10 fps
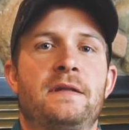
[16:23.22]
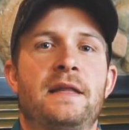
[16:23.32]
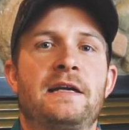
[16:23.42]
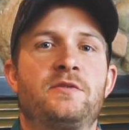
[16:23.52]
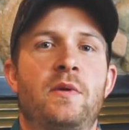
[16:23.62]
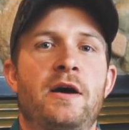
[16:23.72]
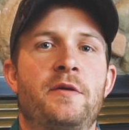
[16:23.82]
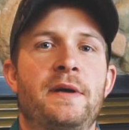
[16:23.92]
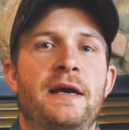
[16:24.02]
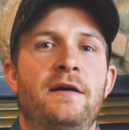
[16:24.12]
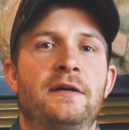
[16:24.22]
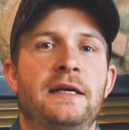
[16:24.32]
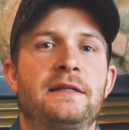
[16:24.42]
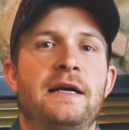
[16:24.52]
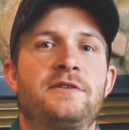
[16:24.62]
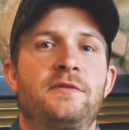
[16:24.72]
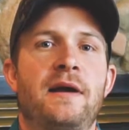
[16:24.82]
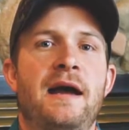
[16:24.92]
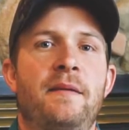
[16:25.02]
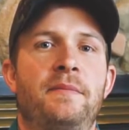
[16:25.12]
that's Wyoming Elk, and that's a
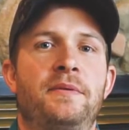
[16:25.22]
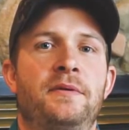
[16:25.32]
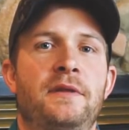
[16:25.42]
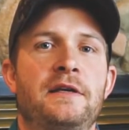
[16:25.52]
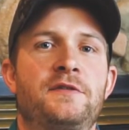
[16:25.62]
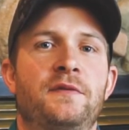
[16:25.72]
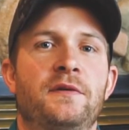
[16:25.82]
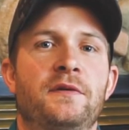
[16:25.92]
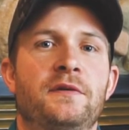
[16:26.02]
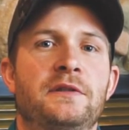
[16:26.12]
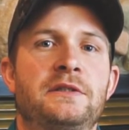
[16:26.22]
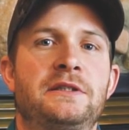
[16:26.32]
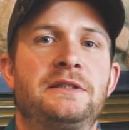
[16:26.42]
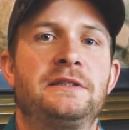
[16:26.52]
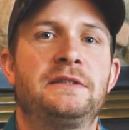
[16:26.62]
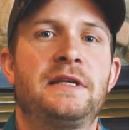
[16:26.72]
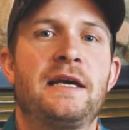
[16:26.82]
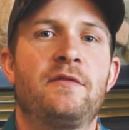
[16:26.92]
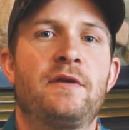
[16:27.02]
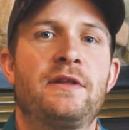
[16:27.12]
wrap. Thanks for
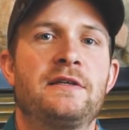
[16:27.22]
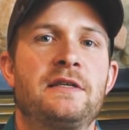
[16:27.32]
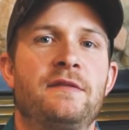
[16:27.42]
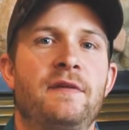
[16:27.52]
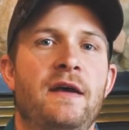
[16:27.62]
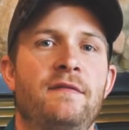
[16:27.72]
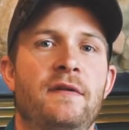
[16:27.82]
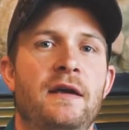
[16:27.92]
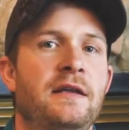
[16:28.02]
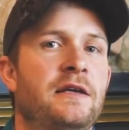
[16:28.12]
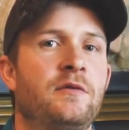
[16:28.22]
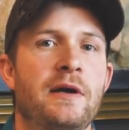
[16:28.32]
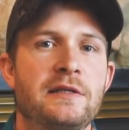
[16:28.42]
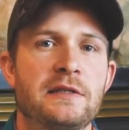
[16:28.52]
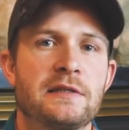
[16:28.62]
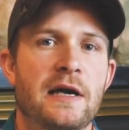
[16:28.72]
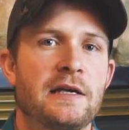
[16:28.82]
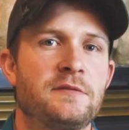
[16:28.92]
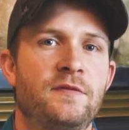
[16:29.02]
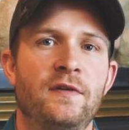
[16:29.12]
staying with us, and if you have any questions,
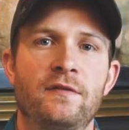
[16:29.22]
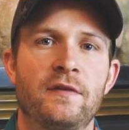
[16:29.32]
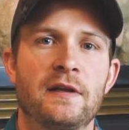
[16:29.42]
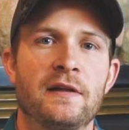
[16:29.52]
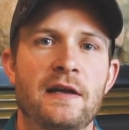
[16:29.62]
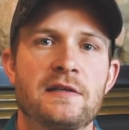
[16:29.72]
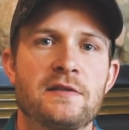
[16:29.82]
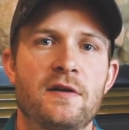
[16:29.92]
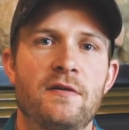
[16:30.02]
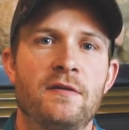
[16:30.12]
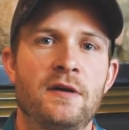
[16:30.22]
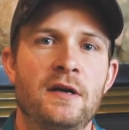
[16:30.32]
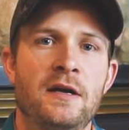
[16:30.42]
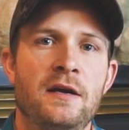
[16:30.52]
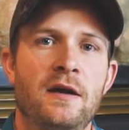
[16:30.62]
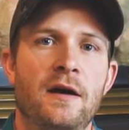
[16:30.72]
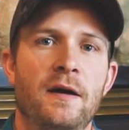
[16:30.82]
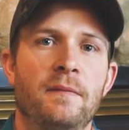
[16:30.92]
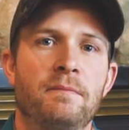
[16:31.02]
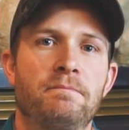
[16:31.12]
guys, feel free to let us know,
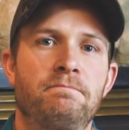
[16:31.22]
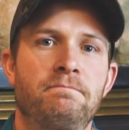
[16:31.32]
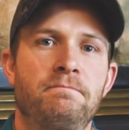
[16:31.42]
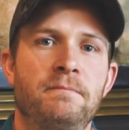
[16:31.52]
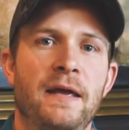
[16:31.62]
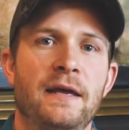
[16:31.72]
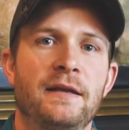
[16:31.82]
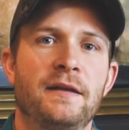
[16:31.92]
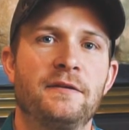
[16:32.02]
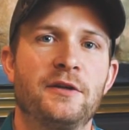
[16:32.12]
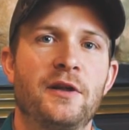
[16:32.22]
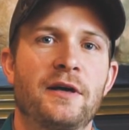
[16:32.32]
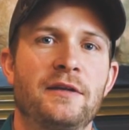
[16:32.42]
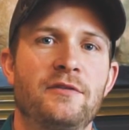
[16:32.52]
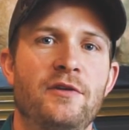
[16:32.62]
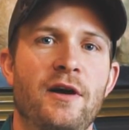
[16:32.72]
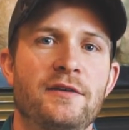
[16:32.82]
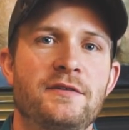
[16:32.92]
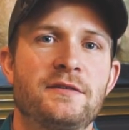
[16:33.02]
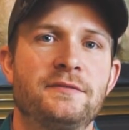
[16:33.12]
and good luck in the
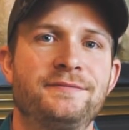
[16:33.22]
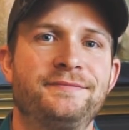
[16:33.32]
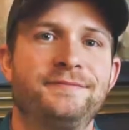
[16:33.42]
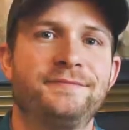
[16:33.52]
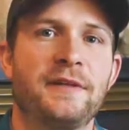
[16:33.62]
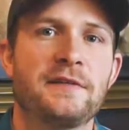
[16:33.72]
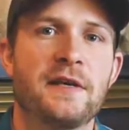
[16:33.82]
draws. Thanks,